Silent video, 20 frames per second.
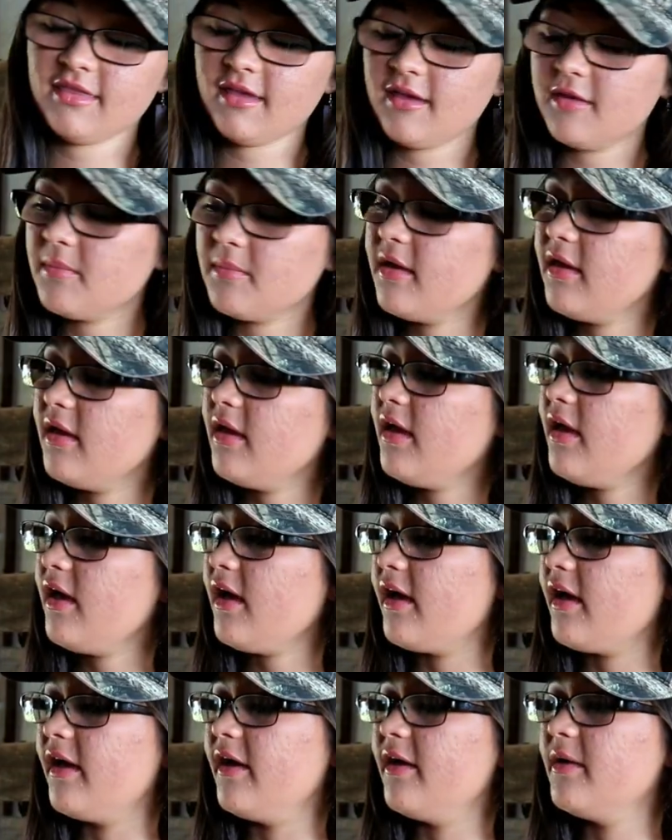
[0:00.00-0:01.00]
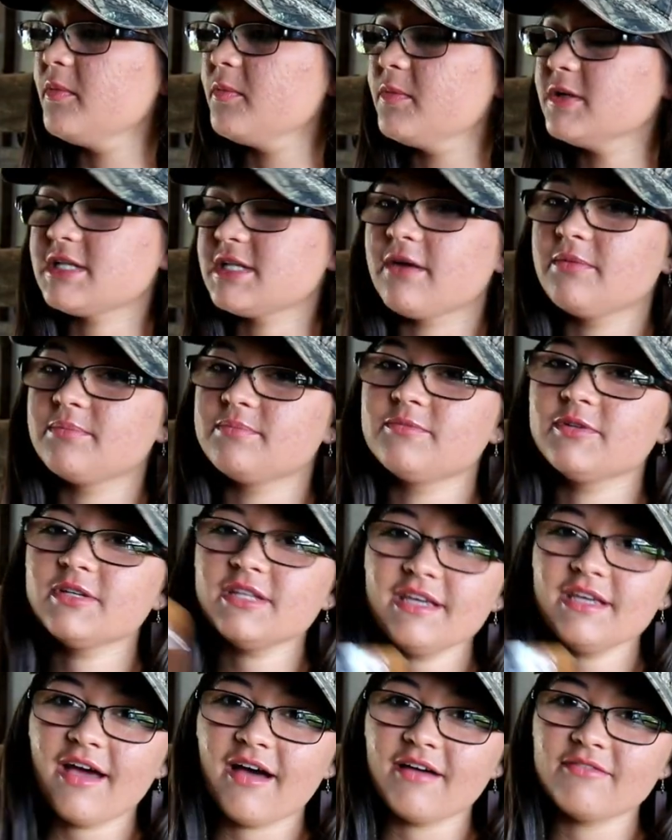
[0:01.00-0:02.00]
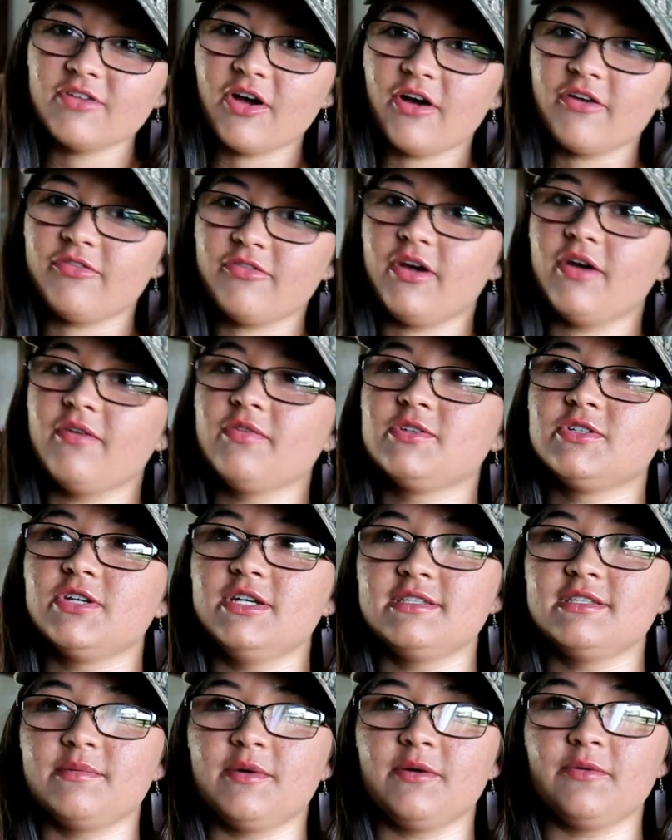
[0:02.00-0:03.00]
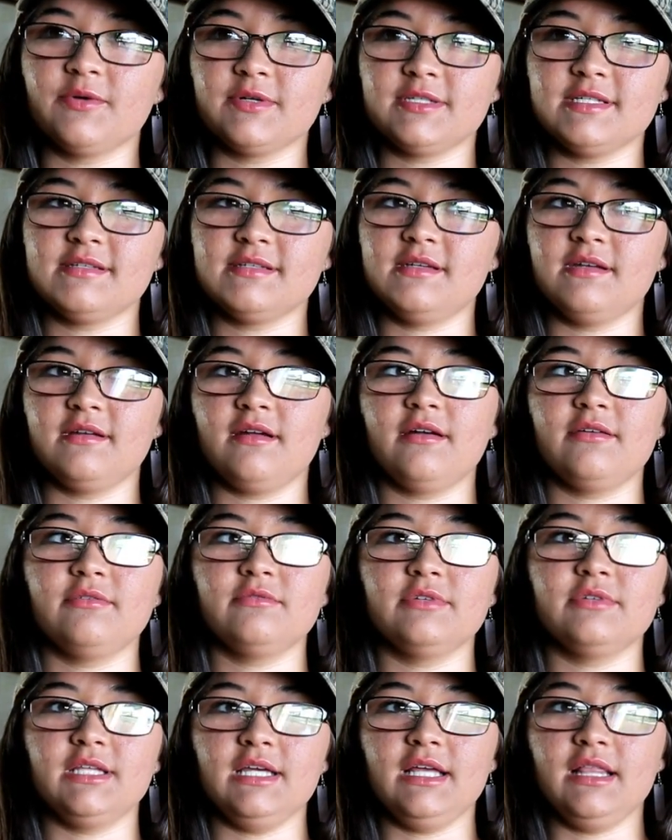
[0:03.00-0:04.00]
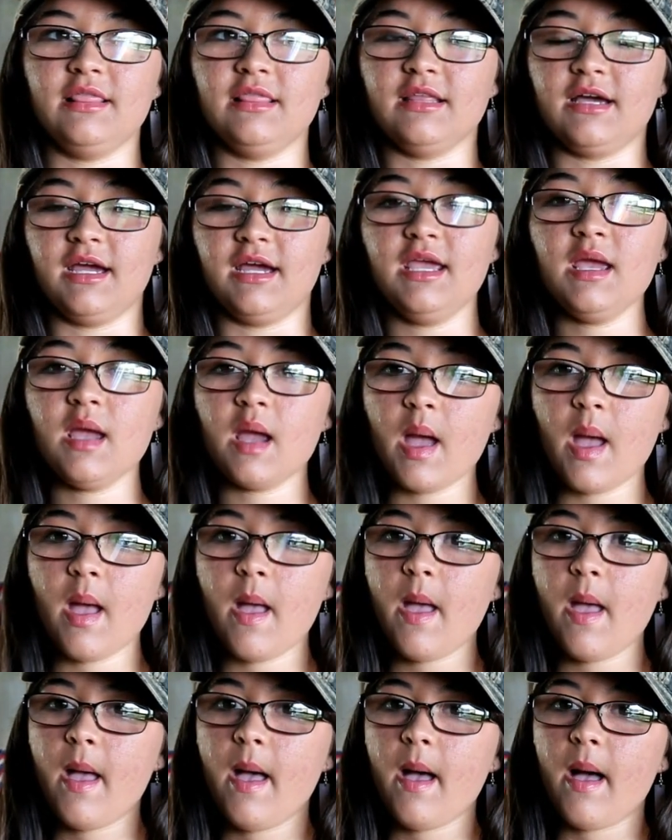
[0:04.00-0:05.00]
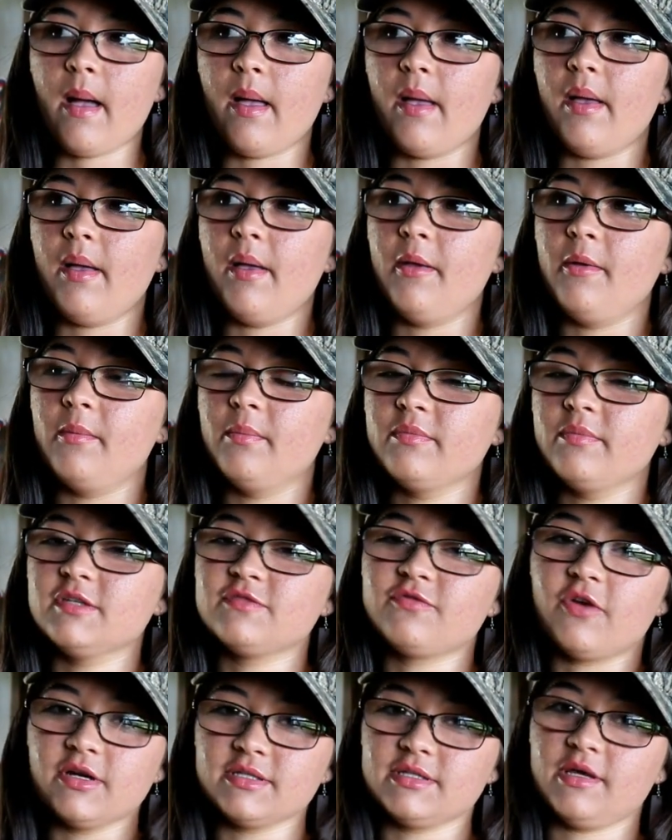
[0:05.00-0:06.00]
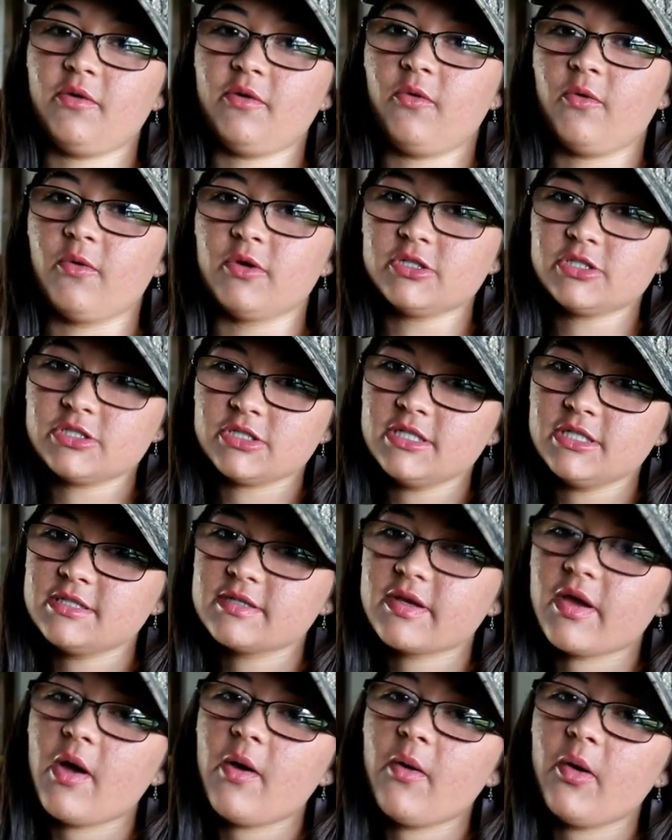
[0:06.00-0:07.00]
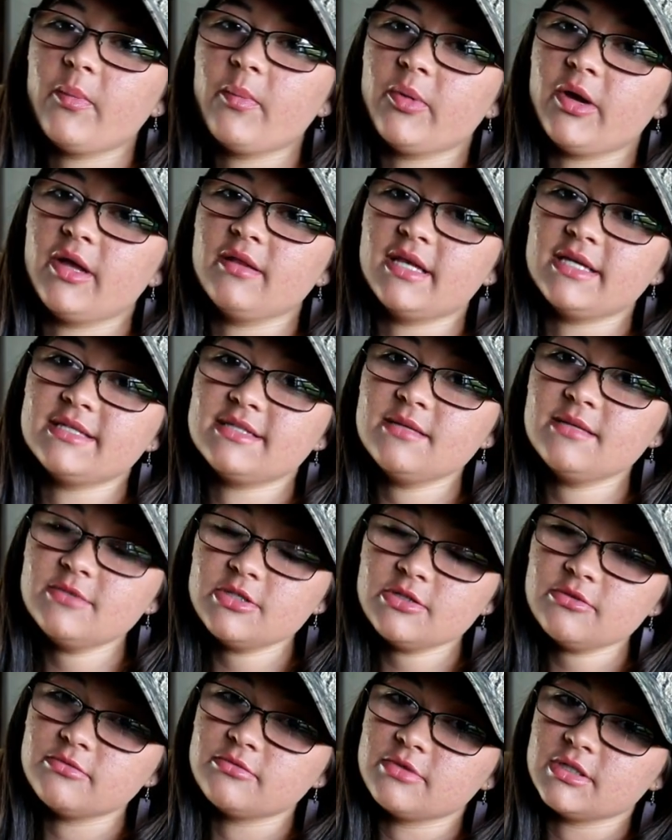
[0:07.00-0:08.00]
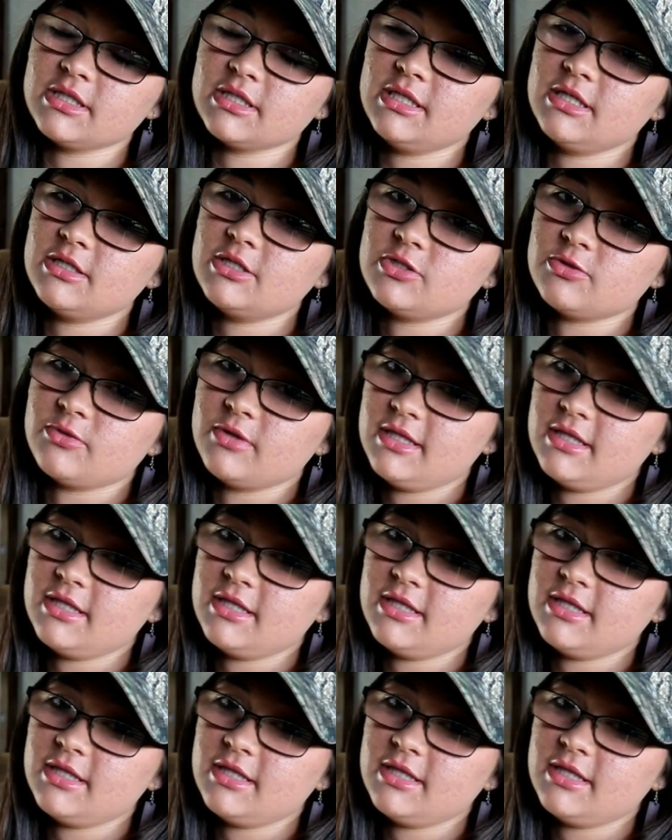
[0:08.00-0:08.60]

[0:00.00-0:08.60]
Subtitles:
them, which I really have not found treats that my horses did not really like. As far as like horse treats go, but they seem to really enjoy